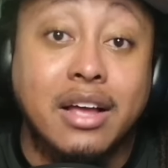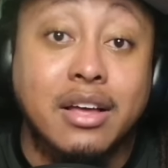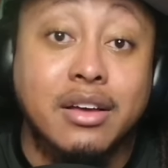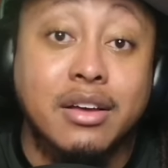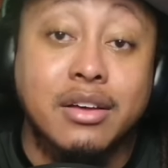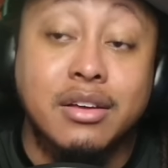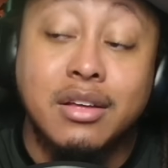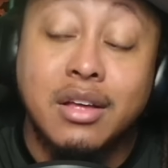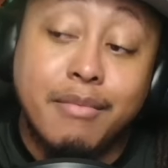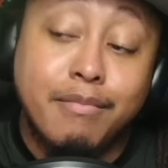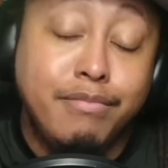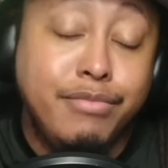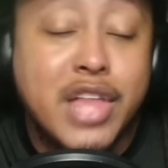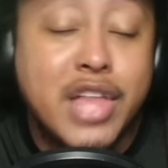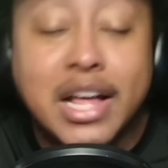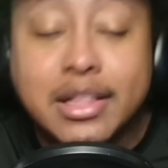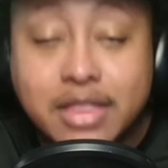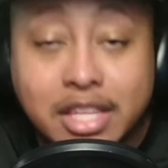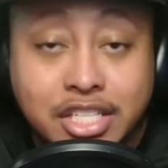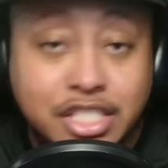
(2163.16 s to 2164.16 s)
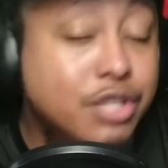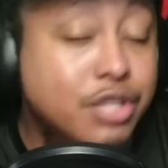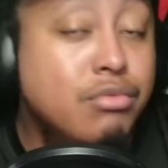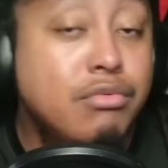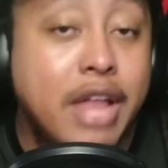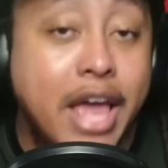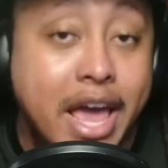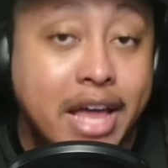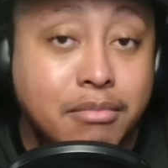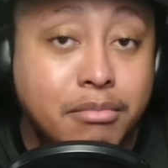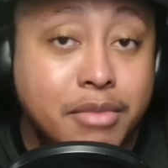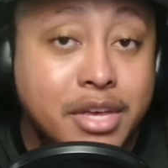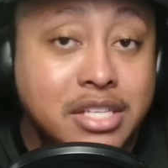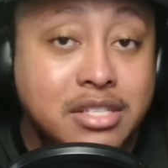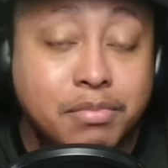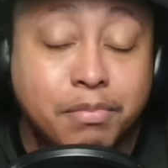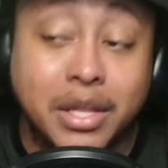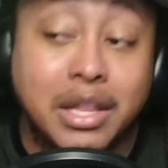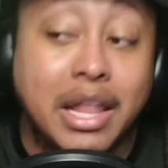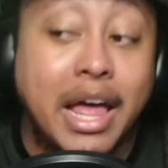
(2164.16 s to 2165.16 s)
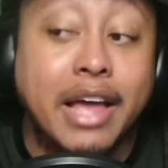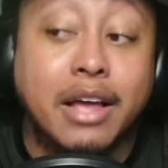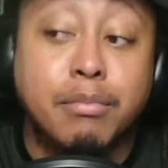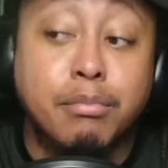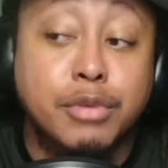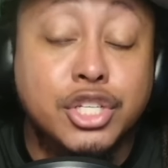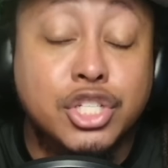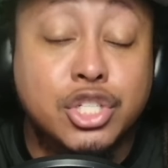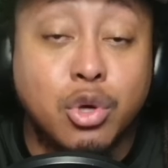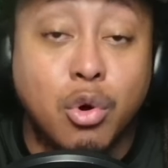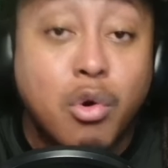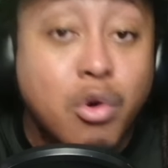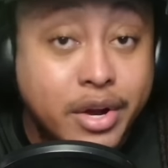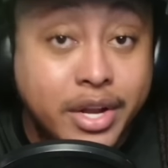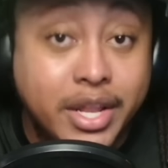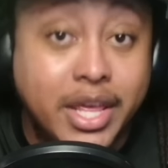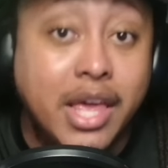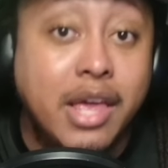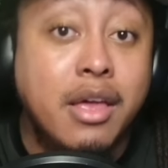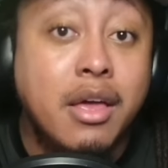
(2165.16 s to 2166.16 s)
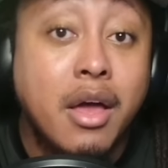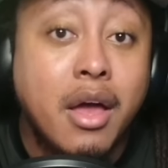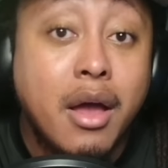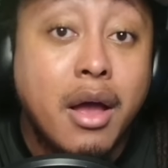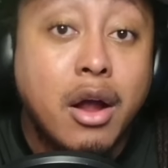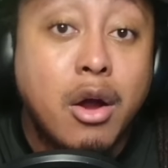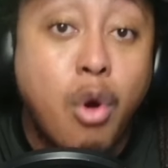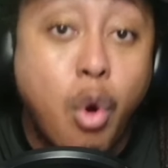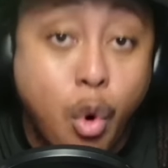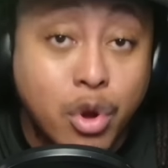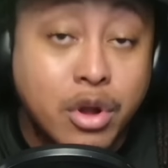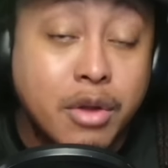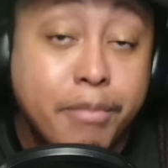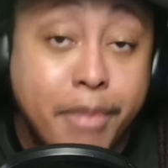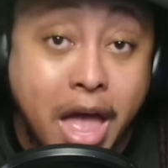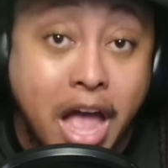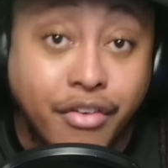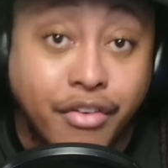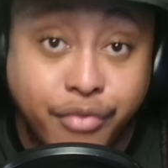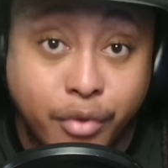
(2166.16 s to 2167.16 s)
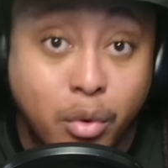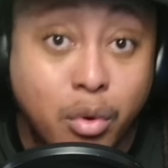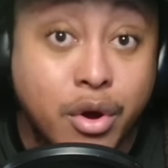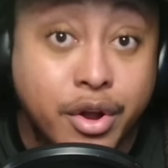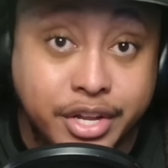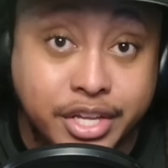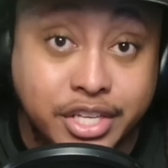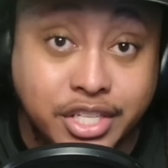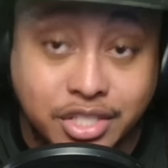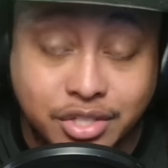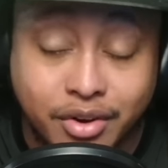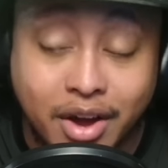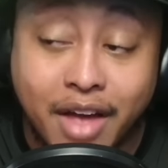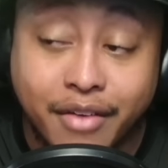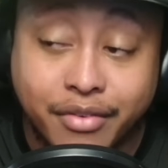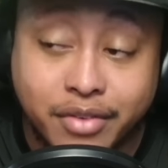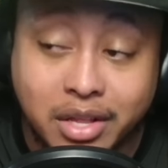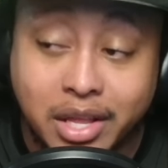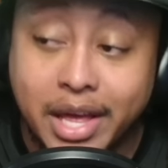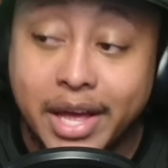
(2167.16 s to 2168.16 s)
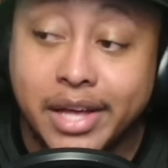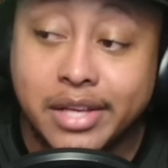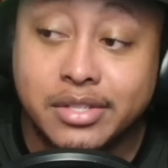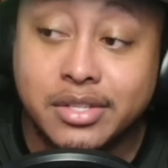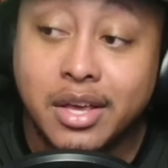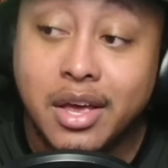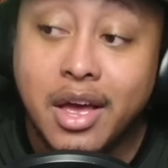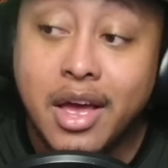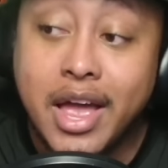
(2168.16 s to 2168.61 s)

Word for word: a nothing's unanimous, but like majority quarterback four in this draft class.